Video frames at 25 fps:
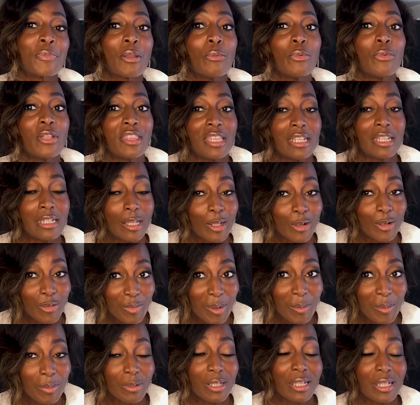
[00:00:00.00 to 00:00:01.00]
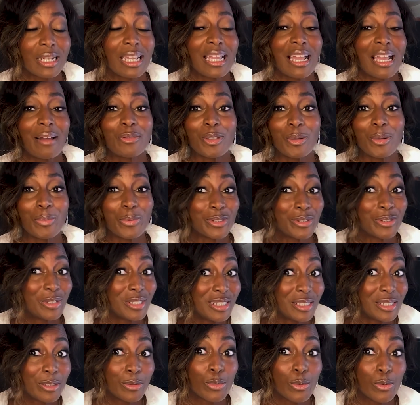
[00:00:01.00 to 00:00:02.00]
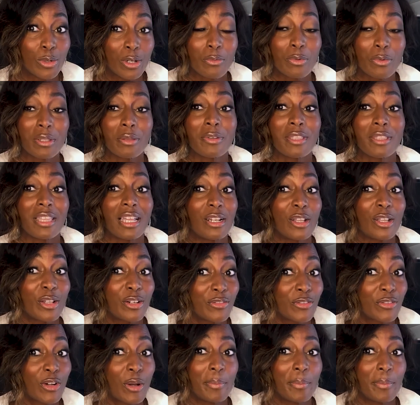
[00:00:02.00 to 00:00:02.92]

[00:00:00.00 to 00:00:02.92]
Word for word: with a lot of people that i have the opportunity to work with with a lot of